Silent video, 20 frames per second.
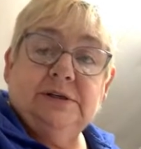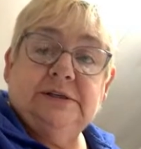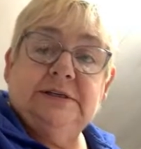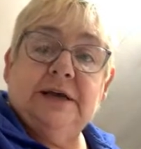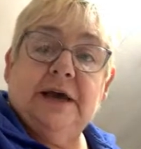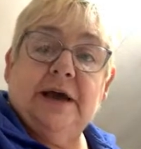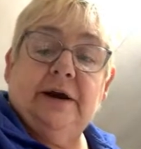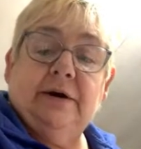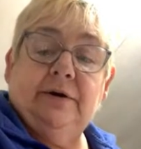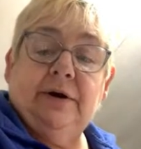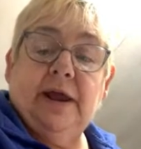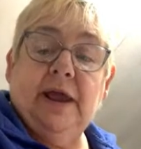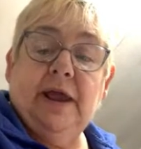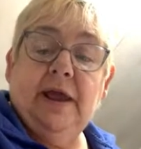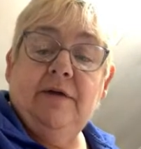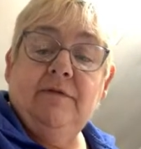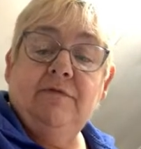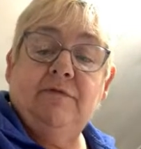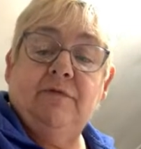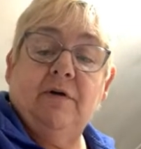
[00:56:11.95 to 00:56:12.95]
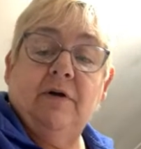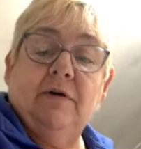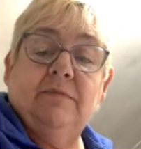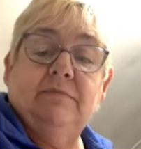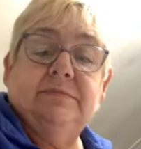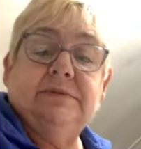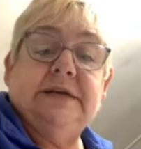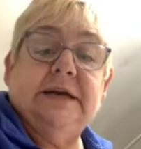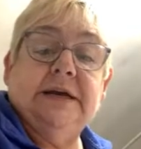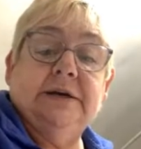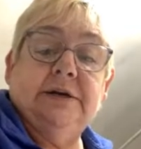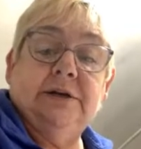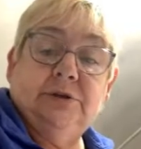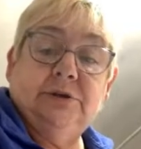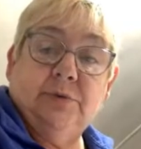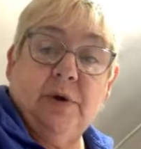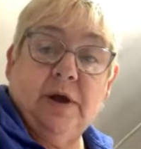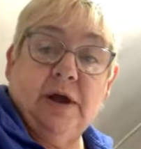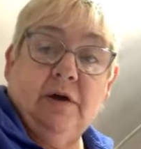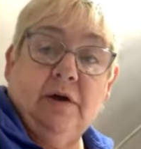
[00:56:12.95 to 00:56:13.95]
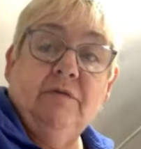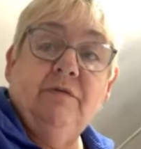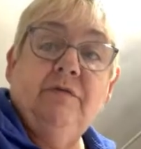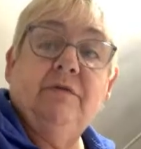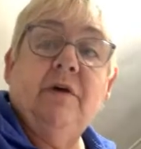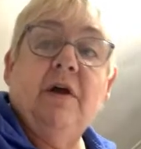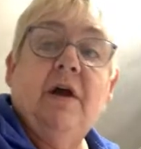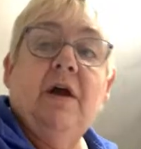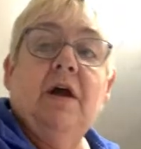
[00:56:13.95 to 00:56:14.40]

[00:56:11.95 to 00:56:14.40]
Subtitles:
Saturday from 10 to 12.